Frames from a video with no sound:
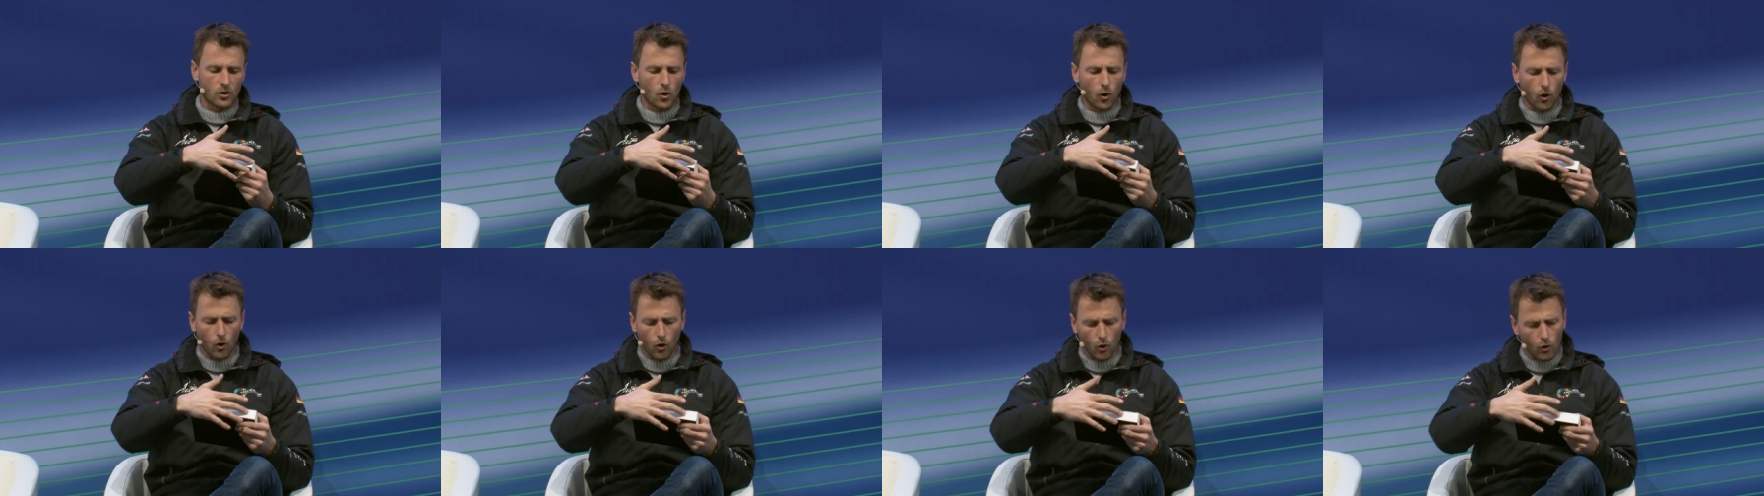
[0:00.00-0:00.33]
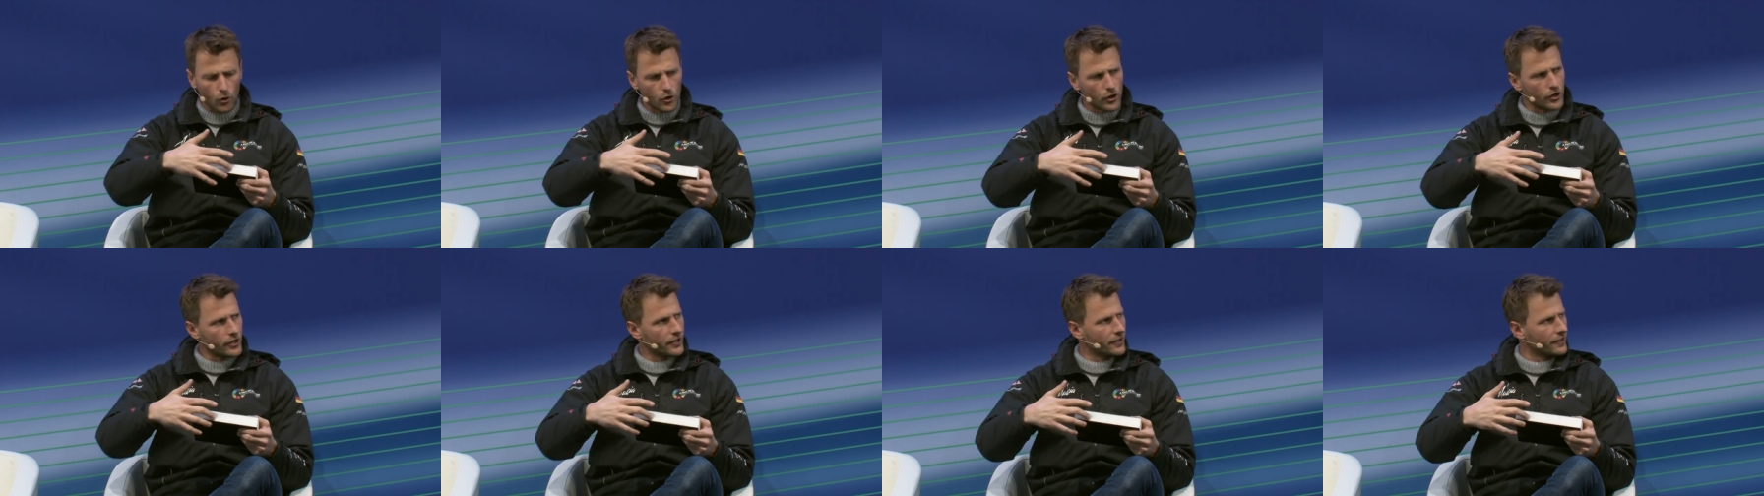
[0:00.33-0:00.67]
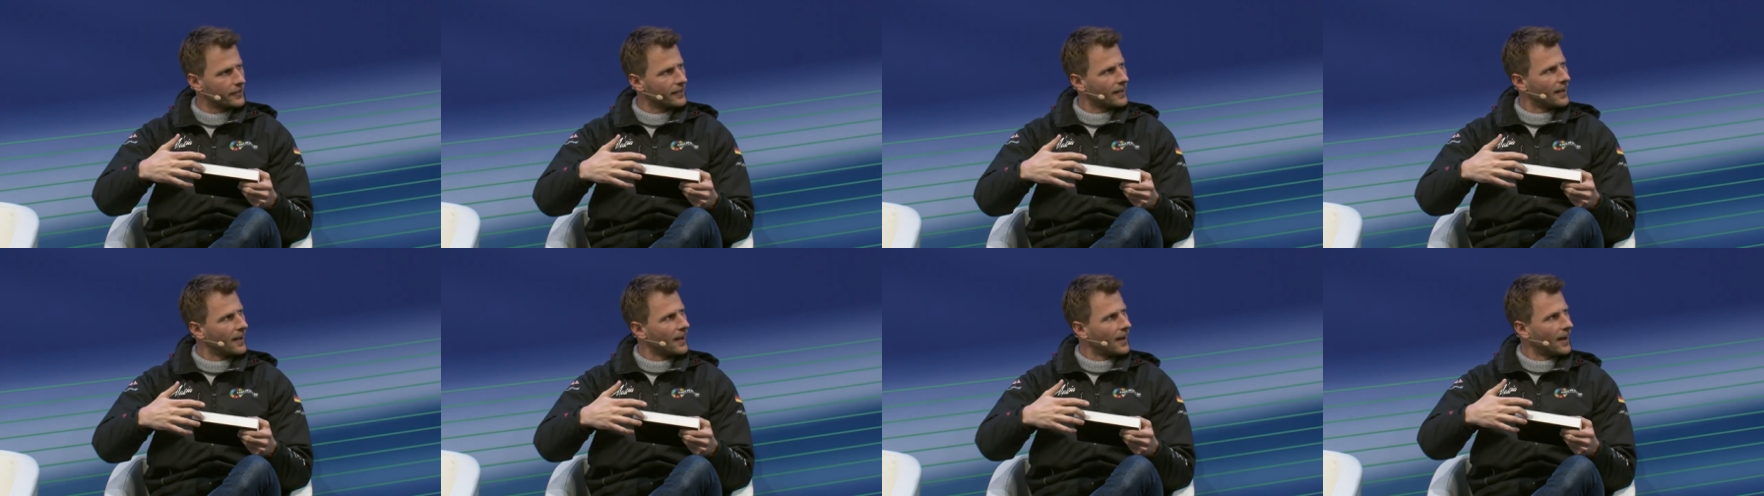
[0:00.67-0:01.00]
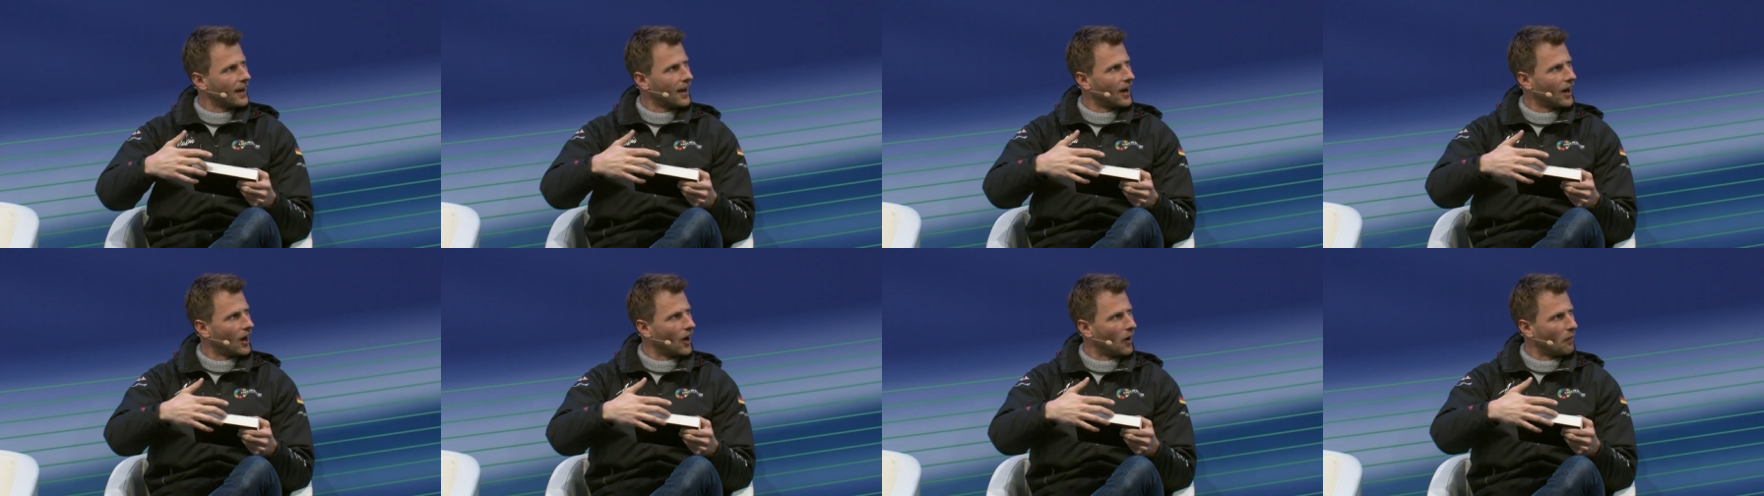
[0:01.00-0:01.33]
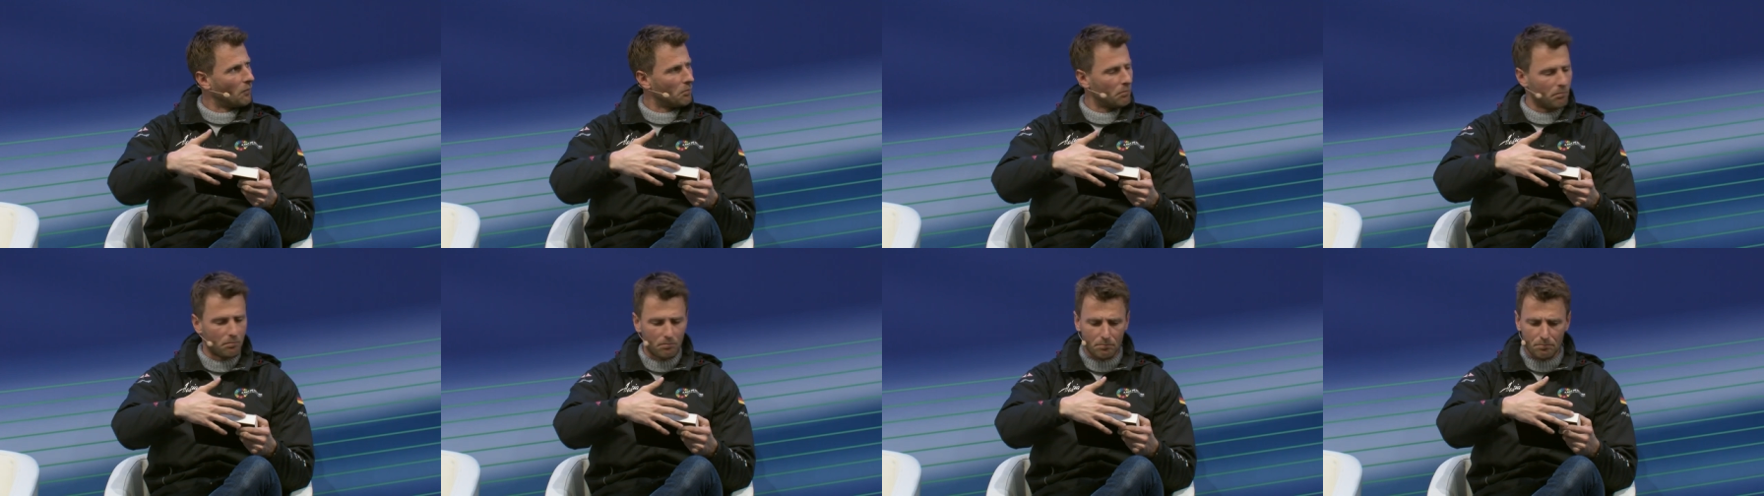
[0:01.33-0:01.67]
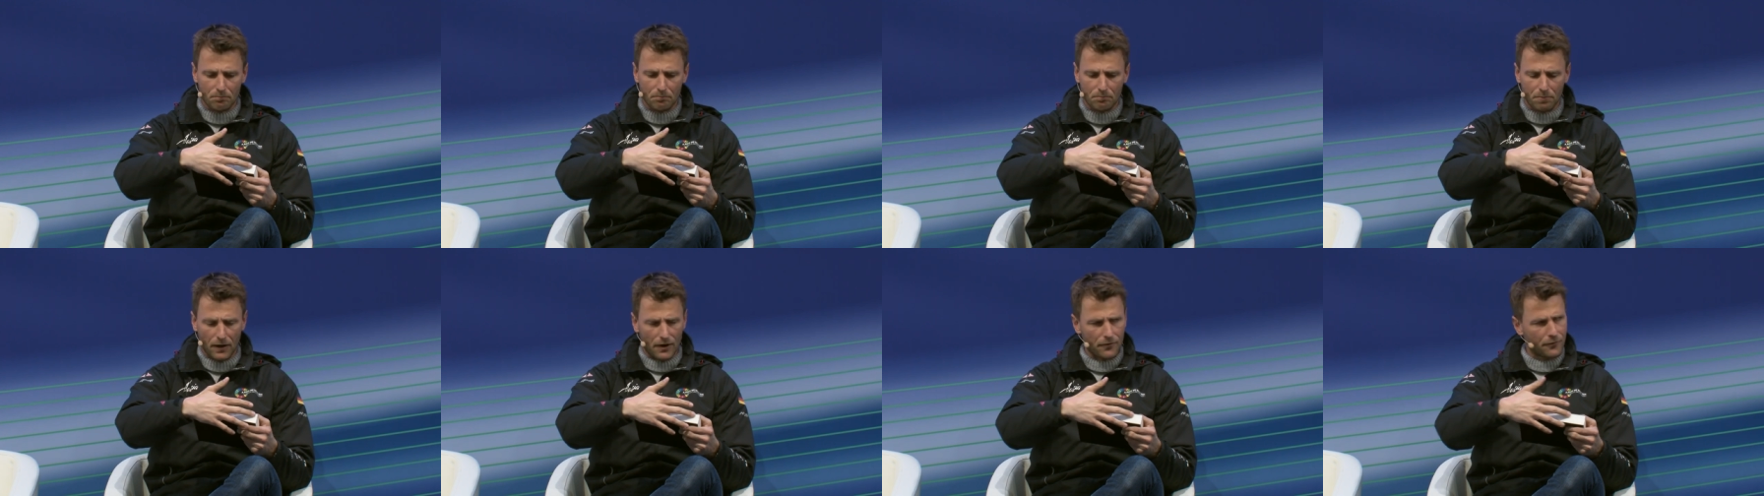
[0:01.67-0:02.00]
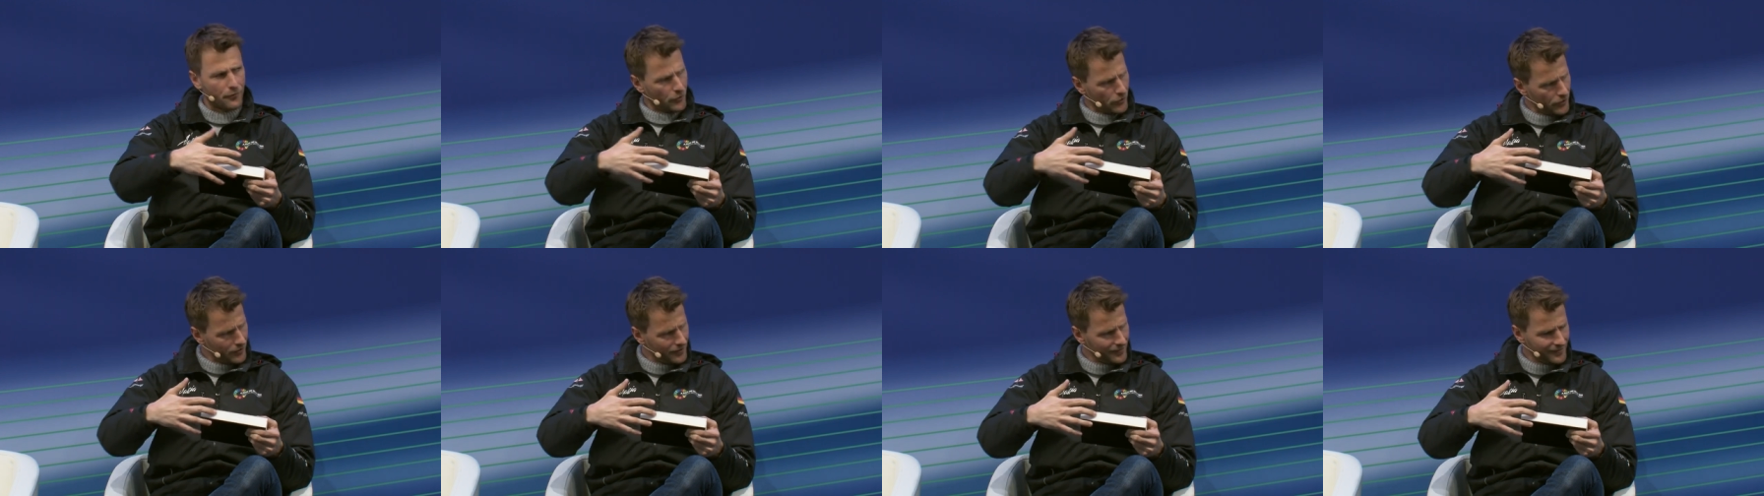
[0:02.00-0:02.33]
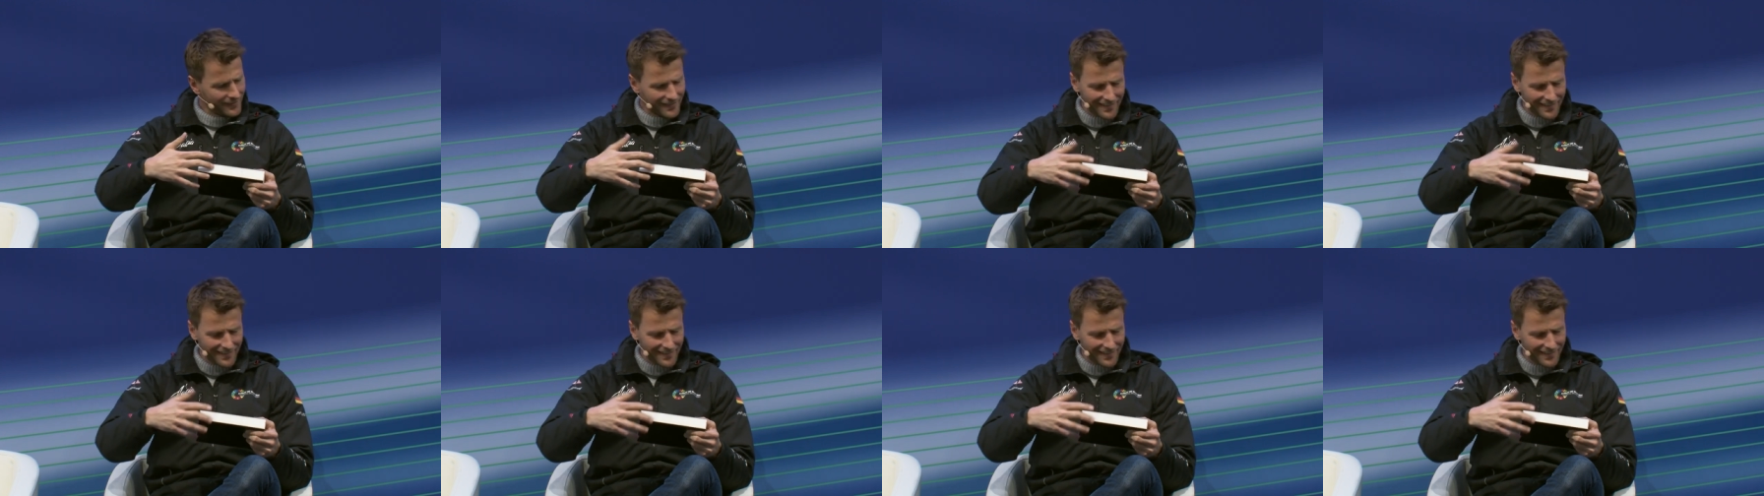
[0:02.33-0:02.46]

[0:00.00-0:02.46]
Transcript: corn uh, buffer